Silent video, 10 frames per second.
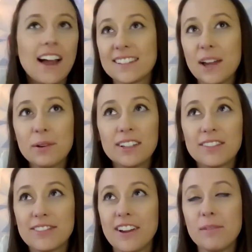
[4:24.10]
Yeah, because I
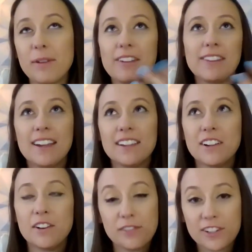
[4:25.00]
wouldn't have thought about that,
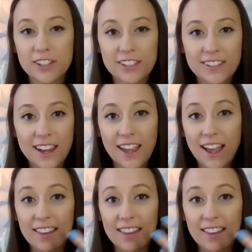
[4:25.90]
if you're just